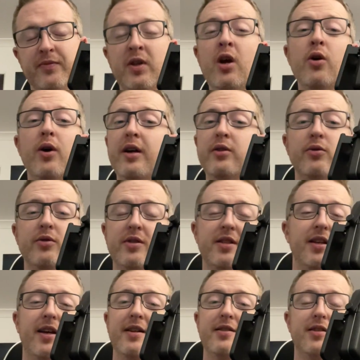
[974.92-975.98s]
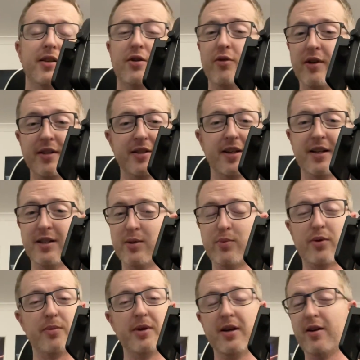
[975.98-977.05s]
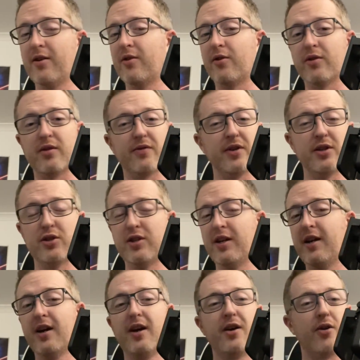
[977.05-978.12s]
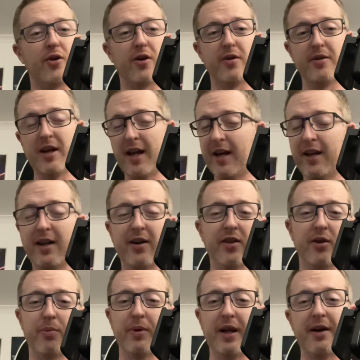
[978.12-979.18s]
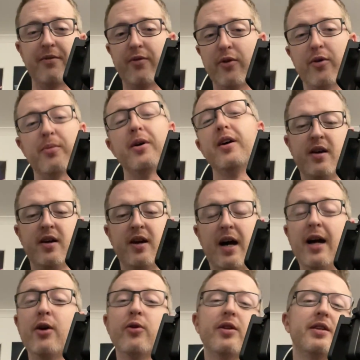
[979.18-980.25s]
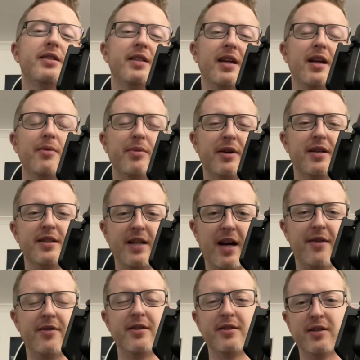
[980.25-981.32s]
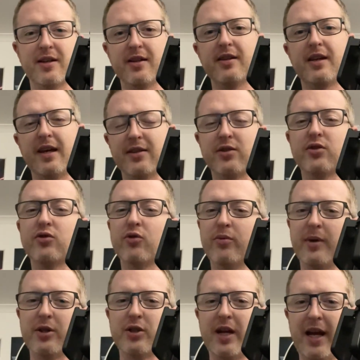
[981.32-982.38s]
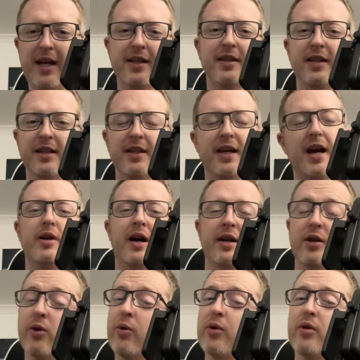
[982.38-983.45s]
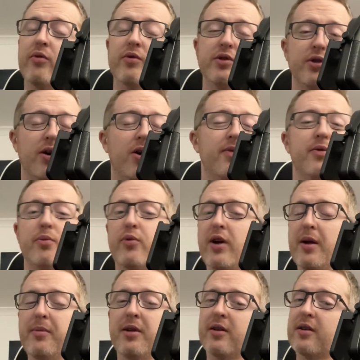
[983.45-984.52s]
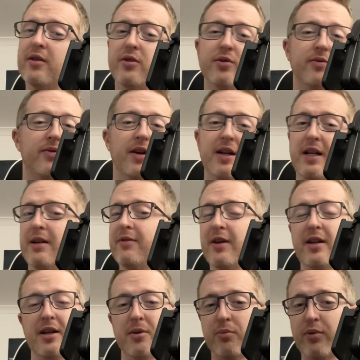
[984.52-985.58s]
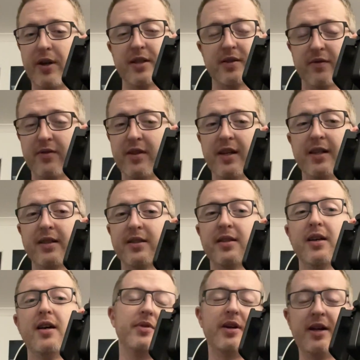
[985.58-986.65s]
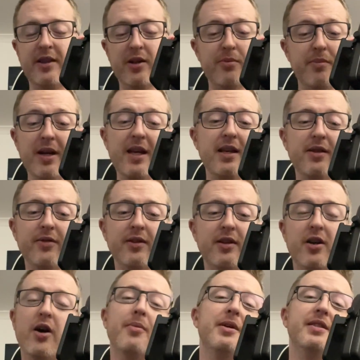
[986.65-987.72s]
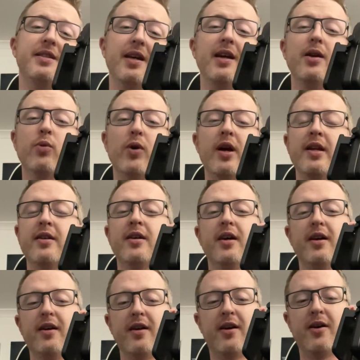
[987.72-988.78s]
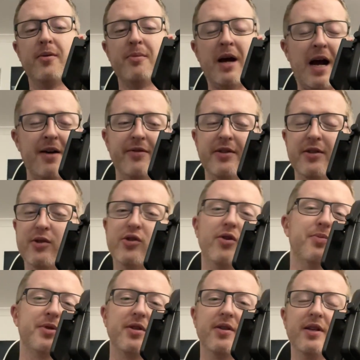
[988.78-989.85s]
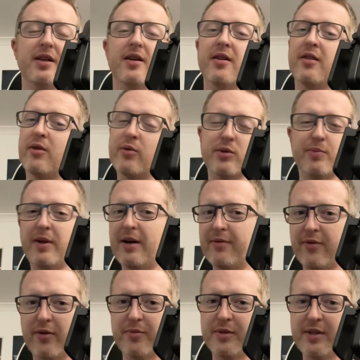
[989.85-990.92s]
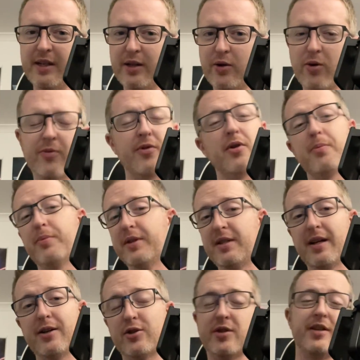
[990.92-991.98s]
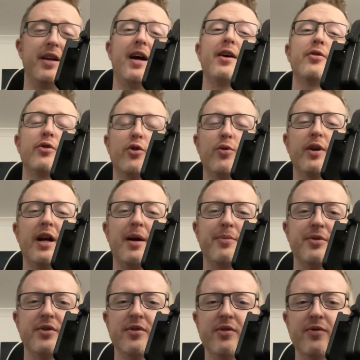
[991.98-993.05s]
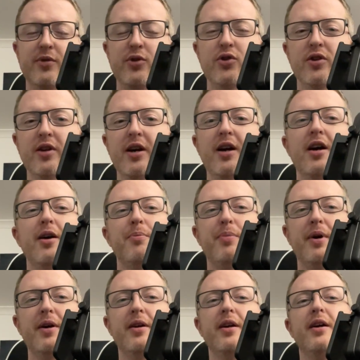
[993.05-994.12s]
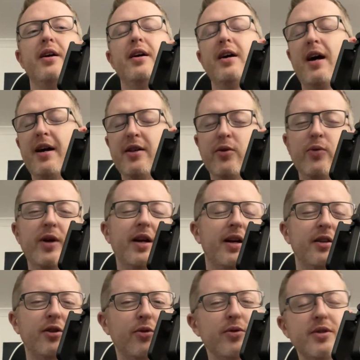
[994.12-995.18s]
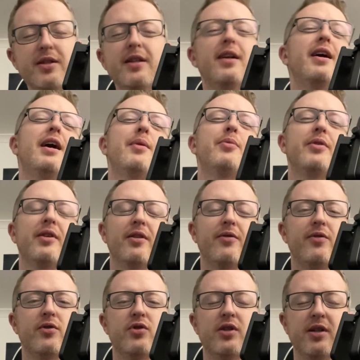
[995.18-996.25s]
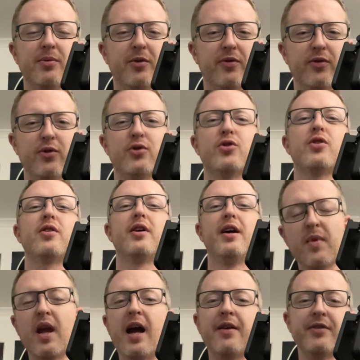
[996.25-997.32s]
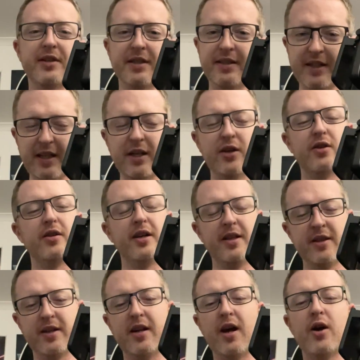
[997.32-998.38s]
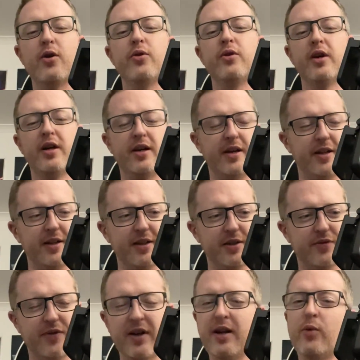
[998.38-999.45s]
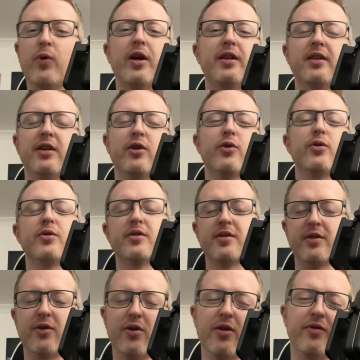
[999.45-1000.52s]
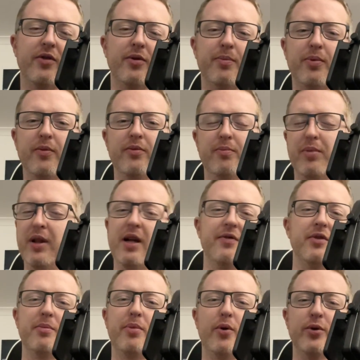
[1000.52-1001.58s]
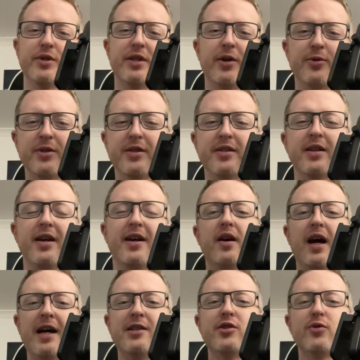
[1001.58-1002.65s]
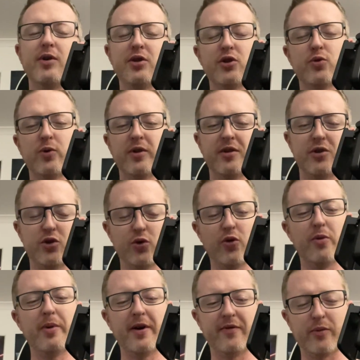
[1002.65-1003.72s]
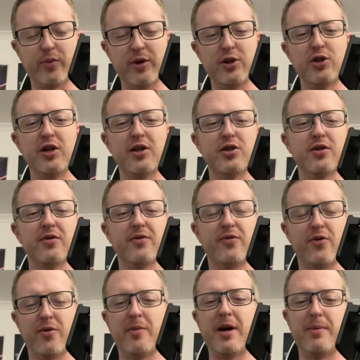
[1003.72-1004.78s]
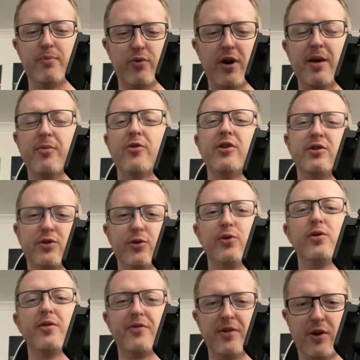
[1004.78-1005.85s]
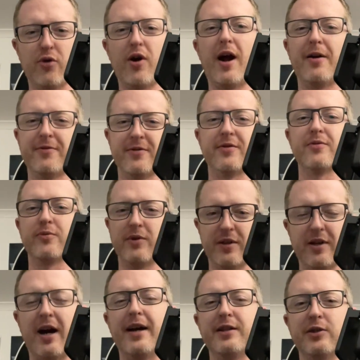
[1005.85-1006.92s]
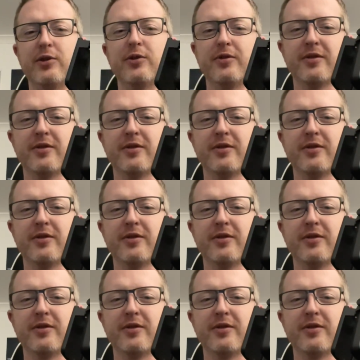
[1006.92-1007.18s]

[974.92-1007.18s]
Now, I don't say that to criticize Premiere or DaVinci or any other platform. I only say that because Avid gets so much hate lately. I know that Resolve and Premiere can do very, very impressive things, and there may even come a day when Avid is obsolete and those platforms take over, potentially. I don't know what happens in the future, but either way, I don't see that happening in the foreseeable future. Avid is here in the now, and it is very widely used in all of our beloved post houses, and so I just wanted to show a bit of appreciation for my primary tool of the craft of what I do.